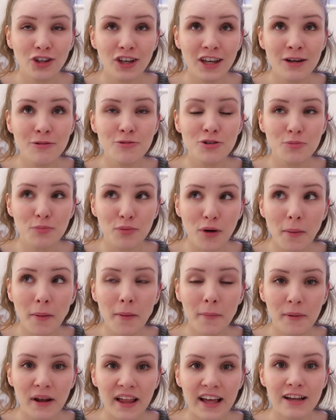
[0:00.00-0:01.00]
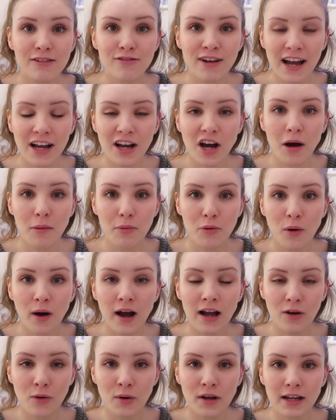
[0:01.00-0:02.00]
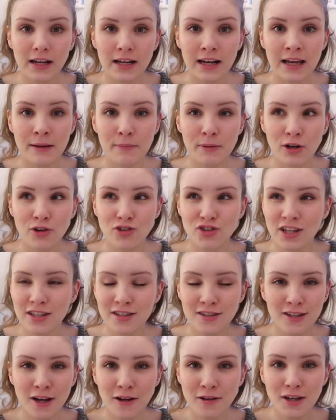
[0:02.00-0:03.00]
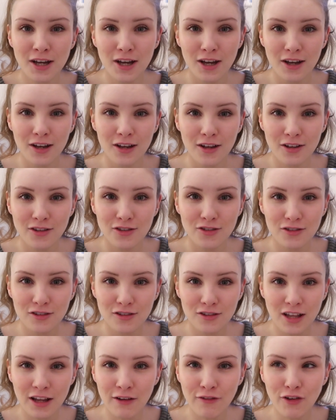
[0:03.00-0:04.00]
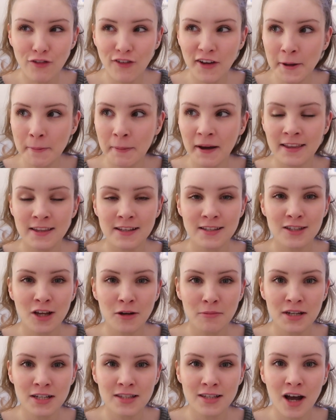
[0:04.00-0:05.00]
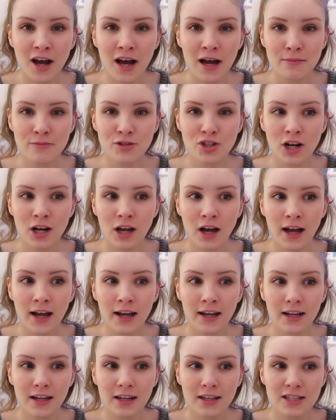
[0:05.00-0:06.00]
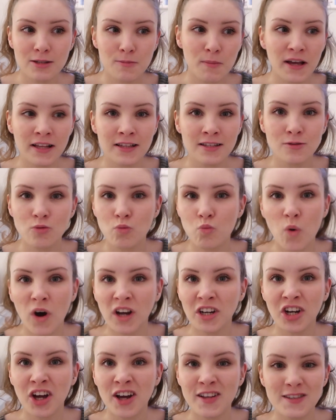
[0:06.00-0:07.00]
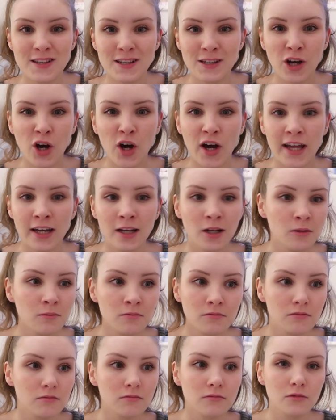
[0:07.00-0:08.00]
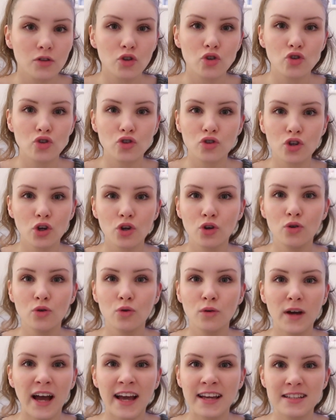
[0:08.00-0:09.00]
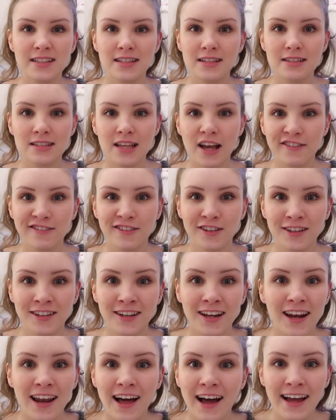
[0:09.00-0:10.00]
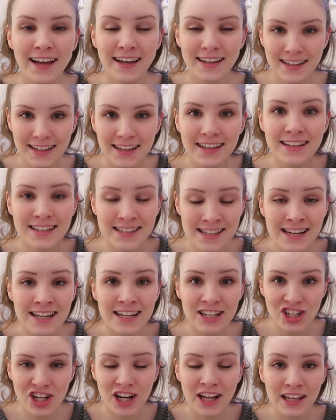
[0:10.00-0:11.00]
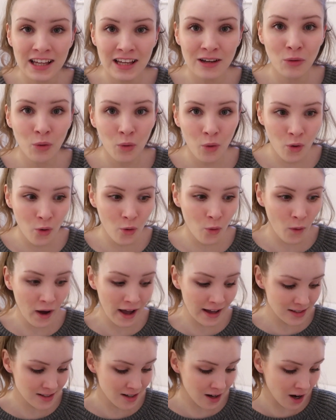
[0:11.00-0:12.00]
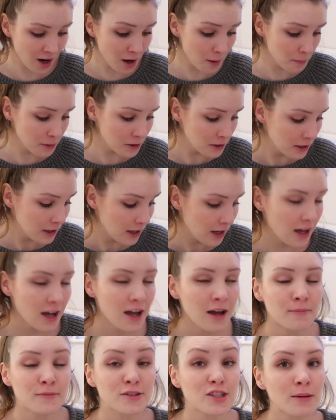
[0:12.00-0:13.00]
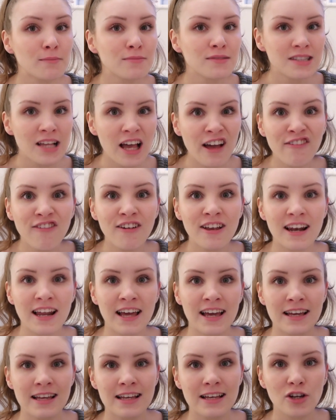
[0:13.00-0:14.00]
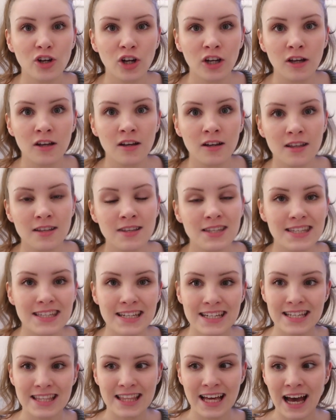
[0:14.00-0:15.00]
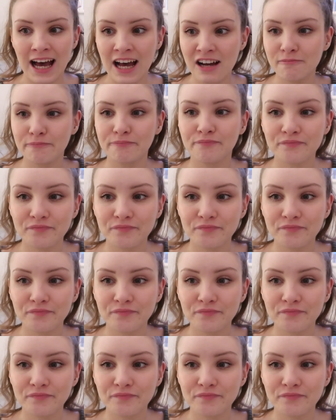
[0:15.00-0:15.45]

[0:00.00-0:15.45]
it would probably rack up quite quickly, because there's so, if you think about it, there's so many times you're like, spend £1.99, £2.87, like it literally, it will all add up. So I'm definitely gonna consider that,